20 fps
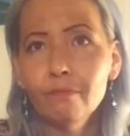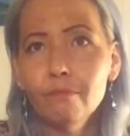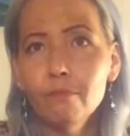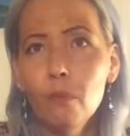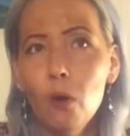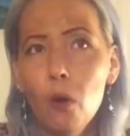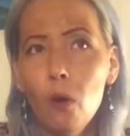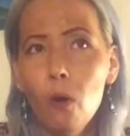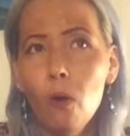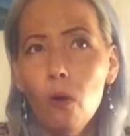
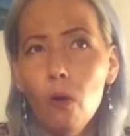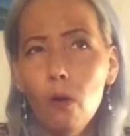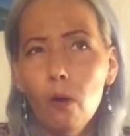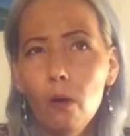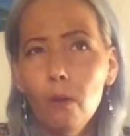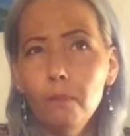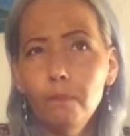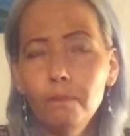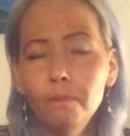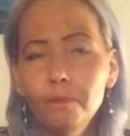
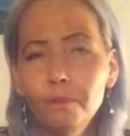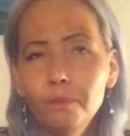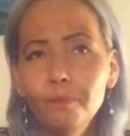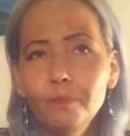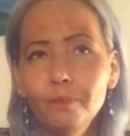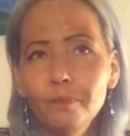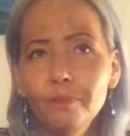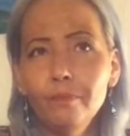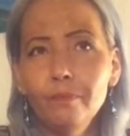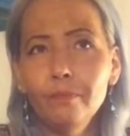more
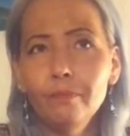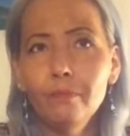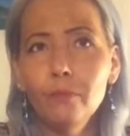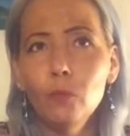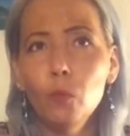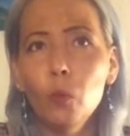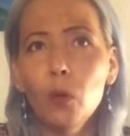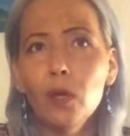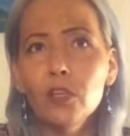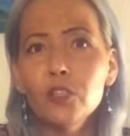
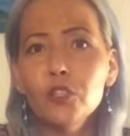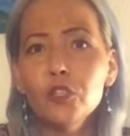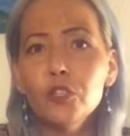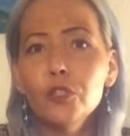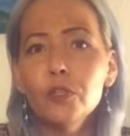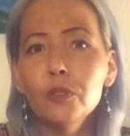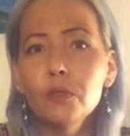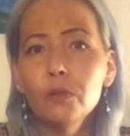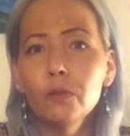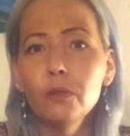what to
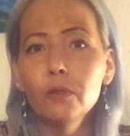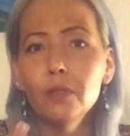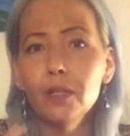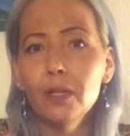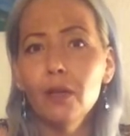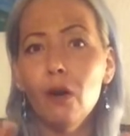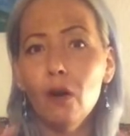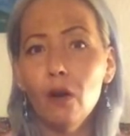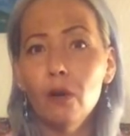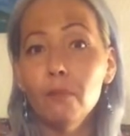do
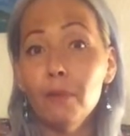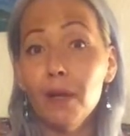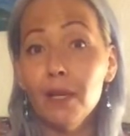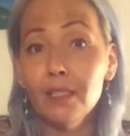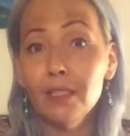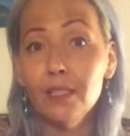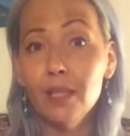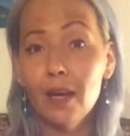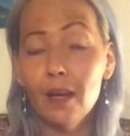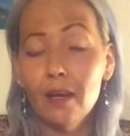on my
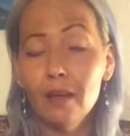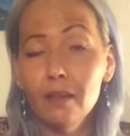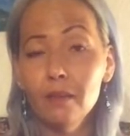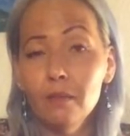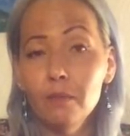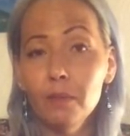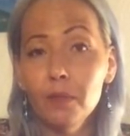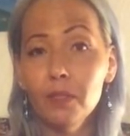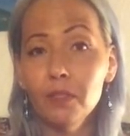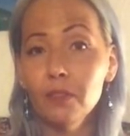
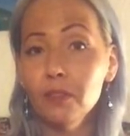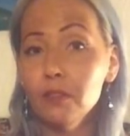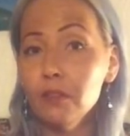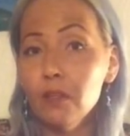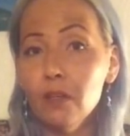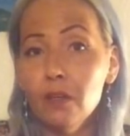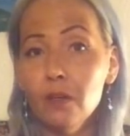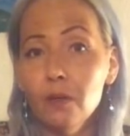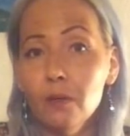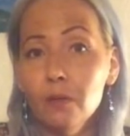channel. But you
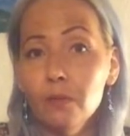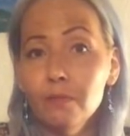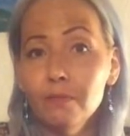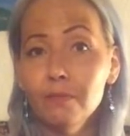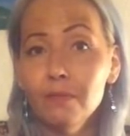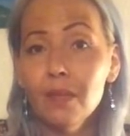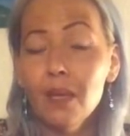know,